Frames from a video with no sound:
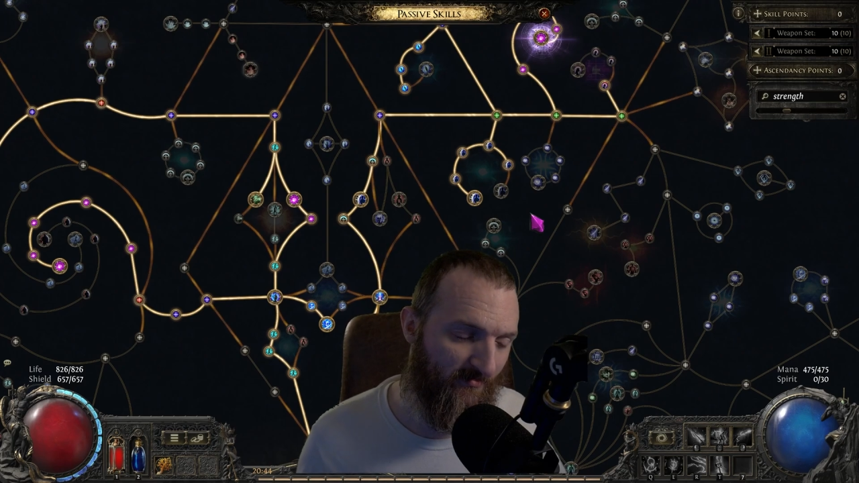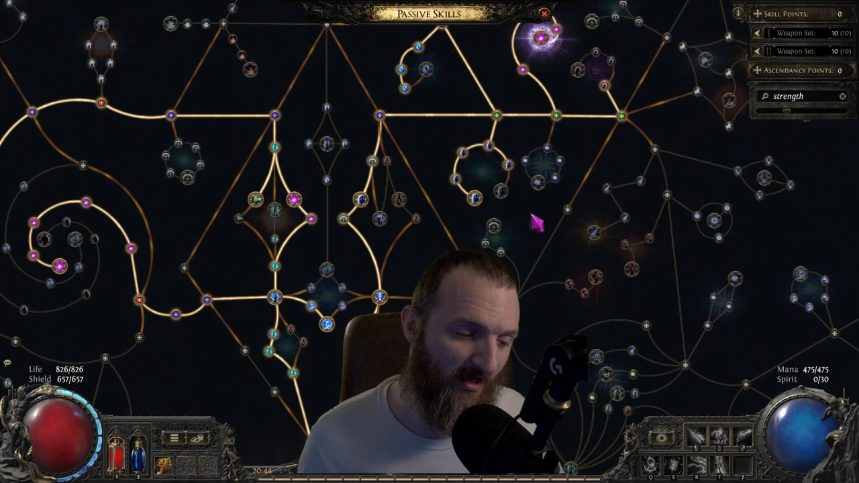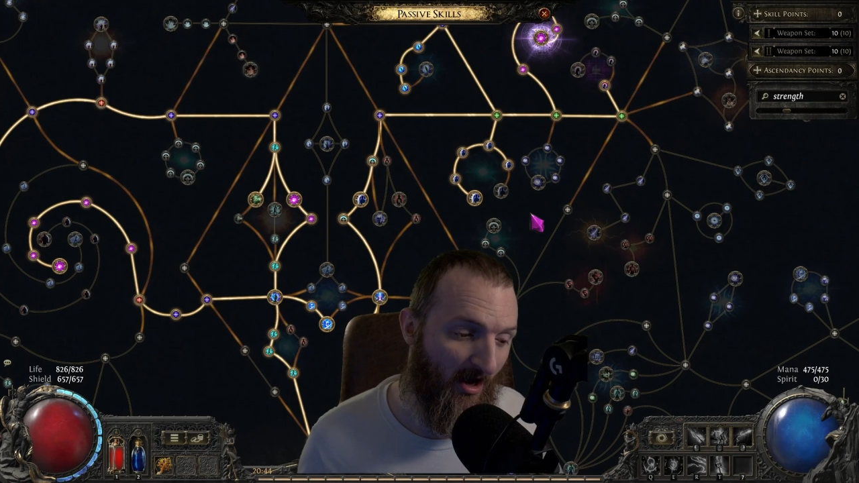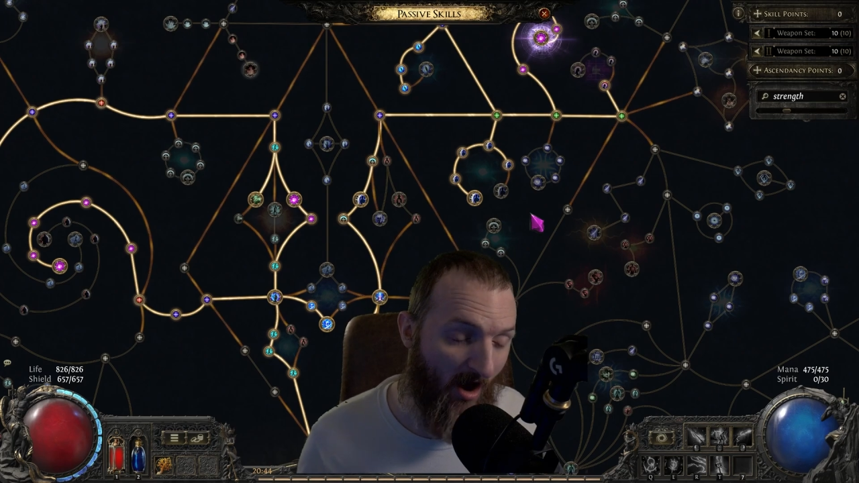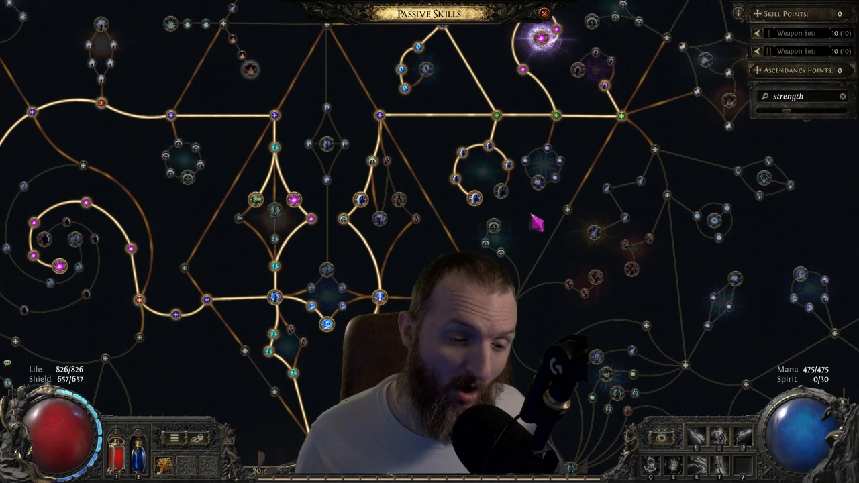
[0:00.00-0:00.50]

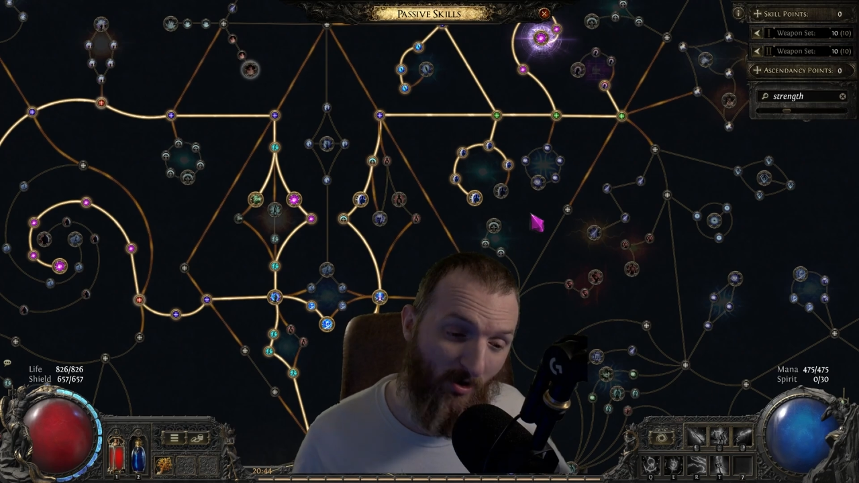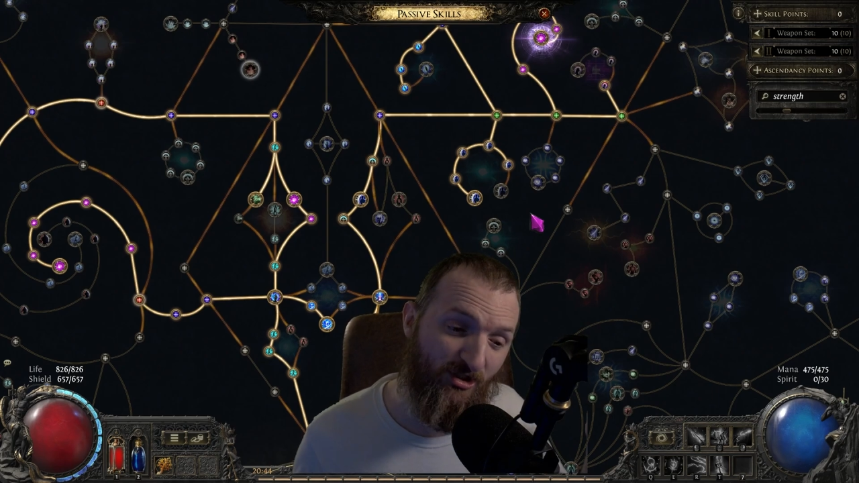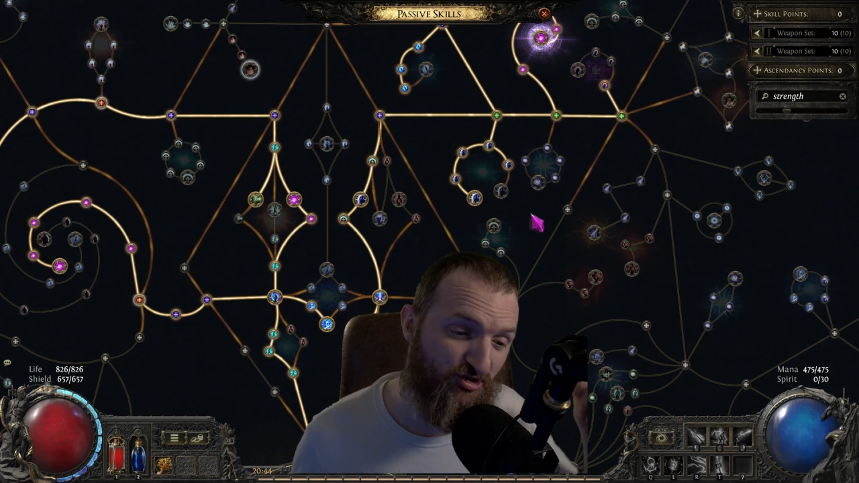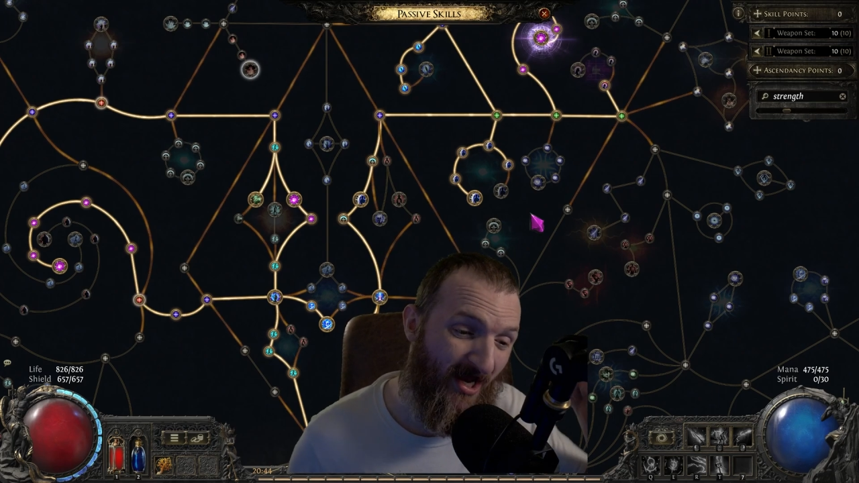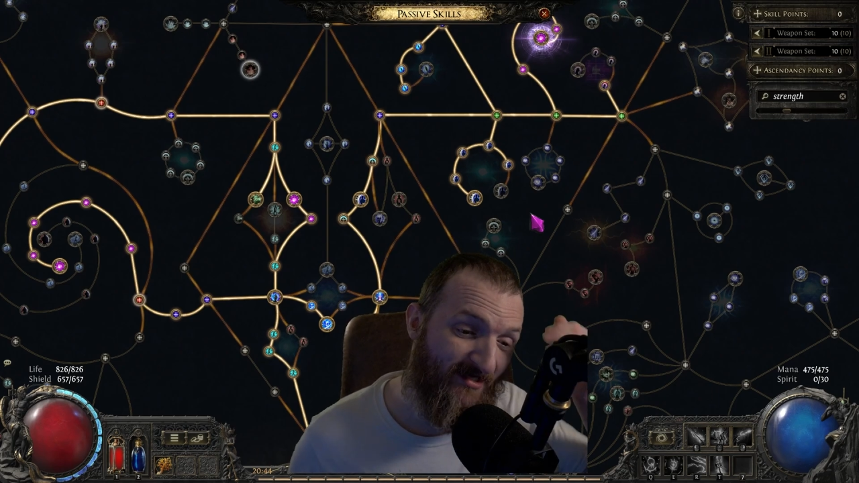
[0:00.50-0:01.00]
I want to
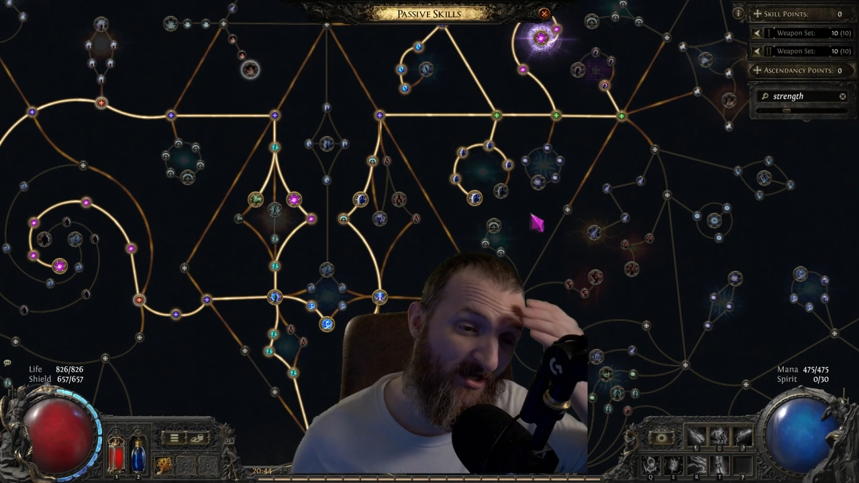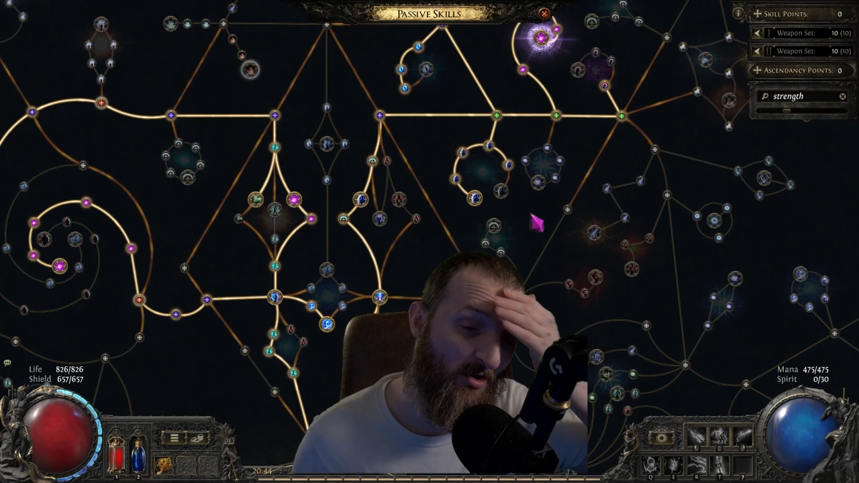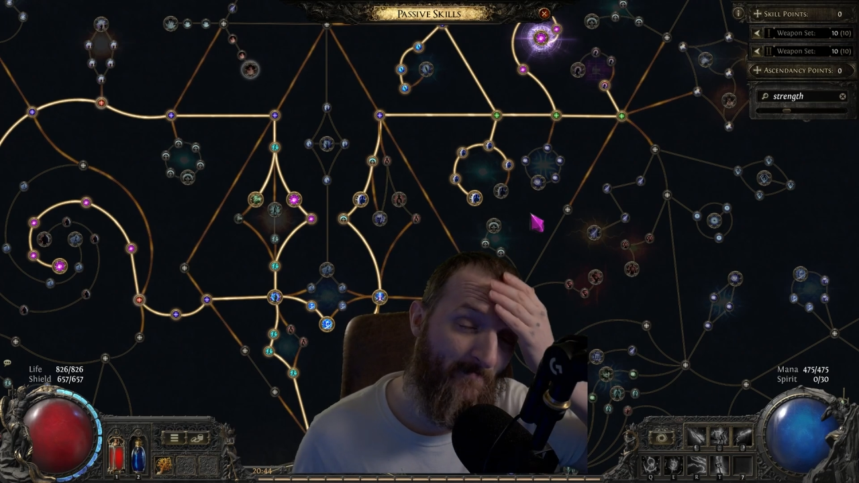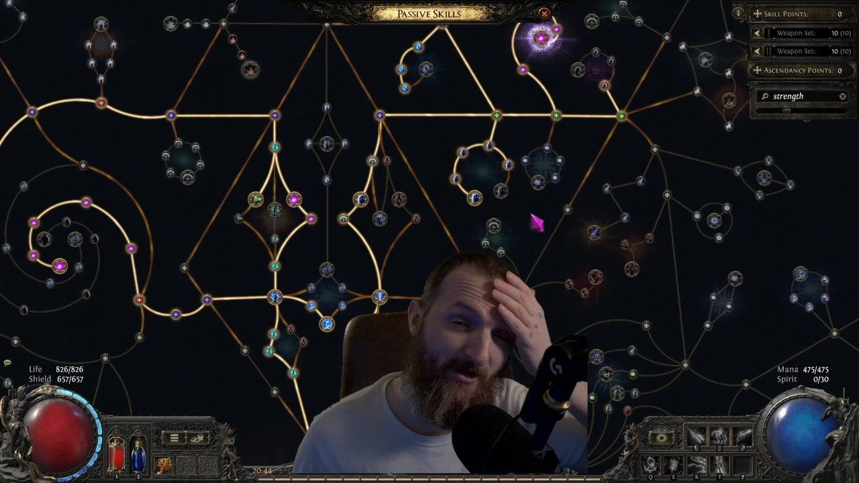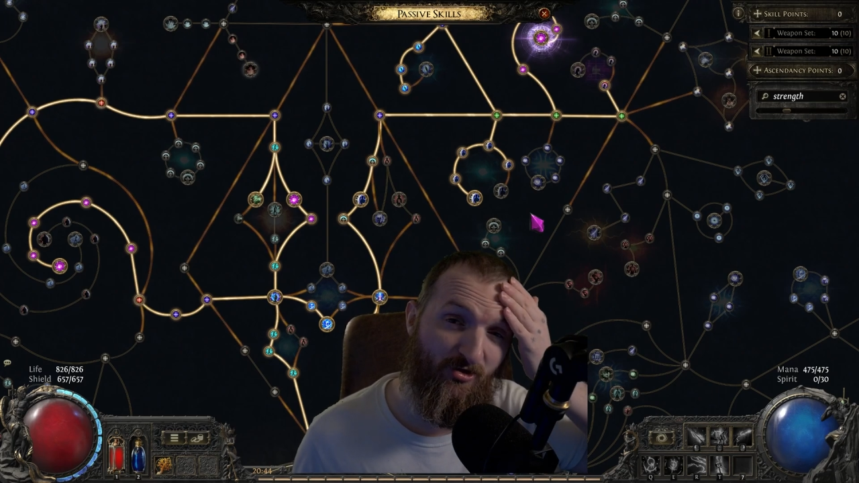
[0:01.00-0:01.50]
try and go
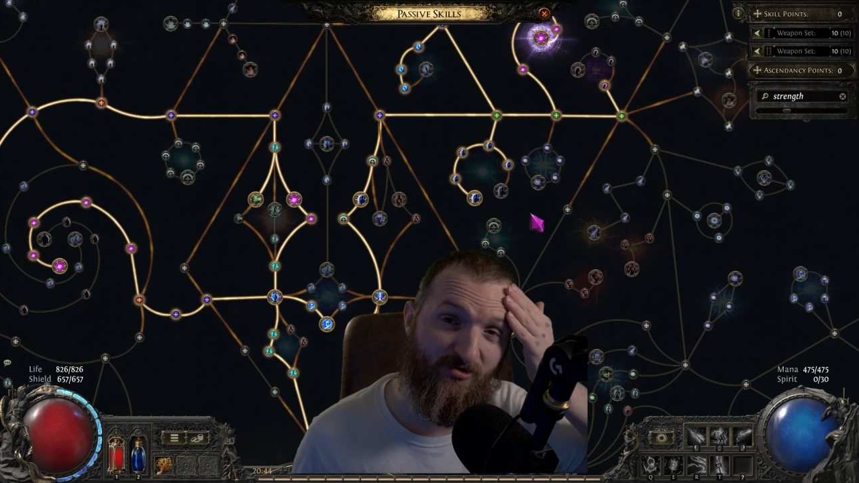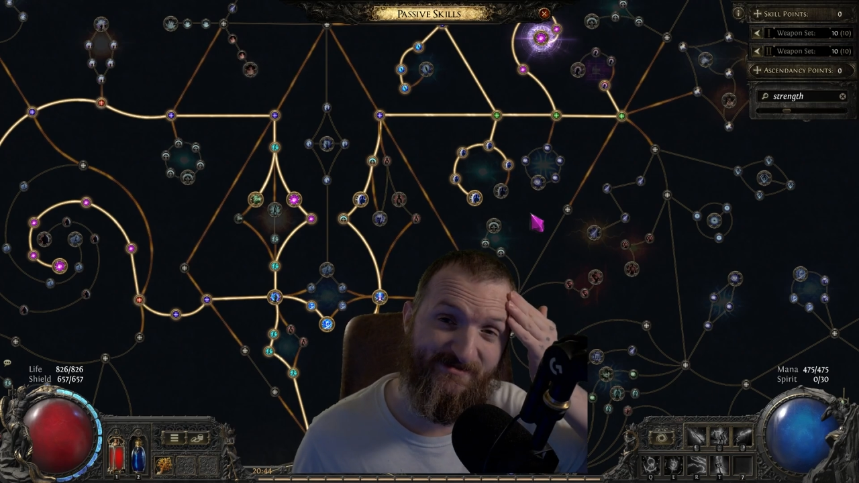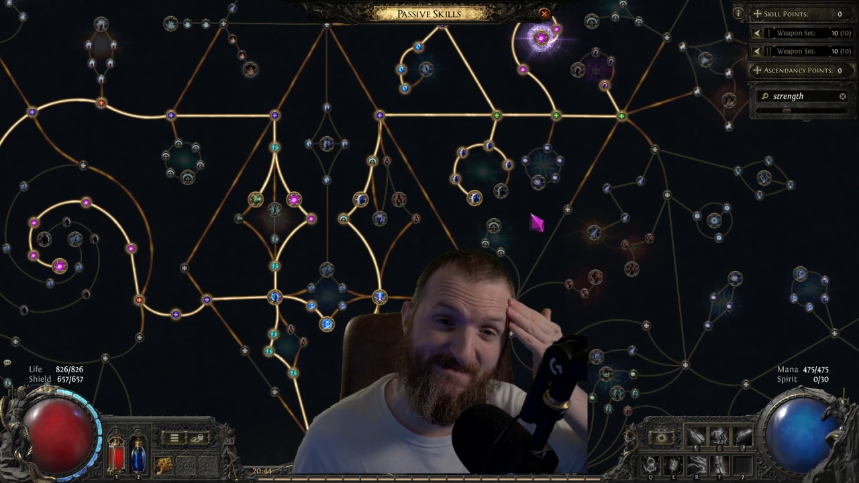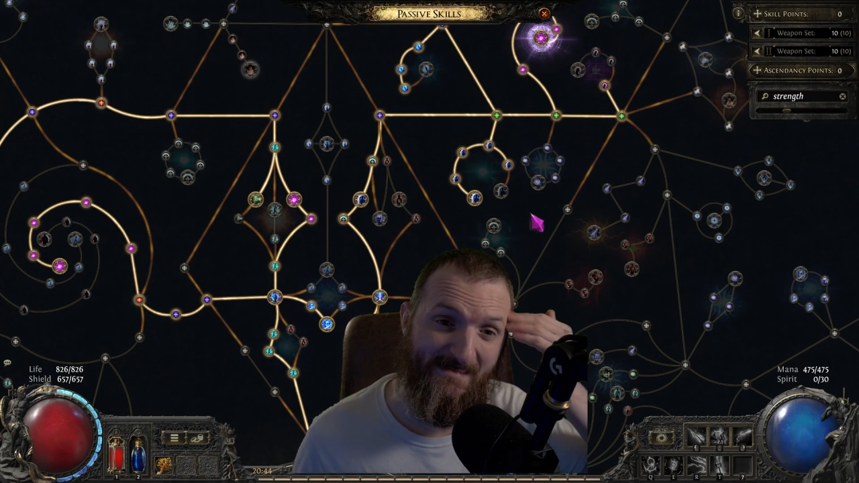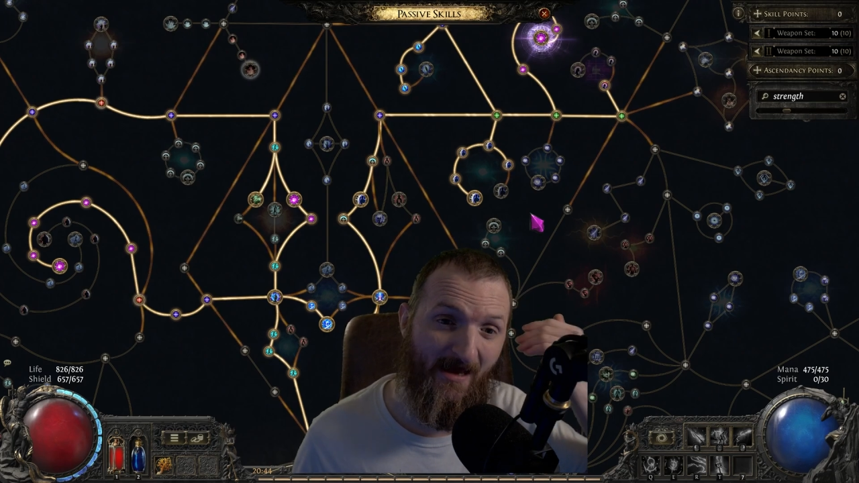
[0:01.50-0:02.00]
pure CI.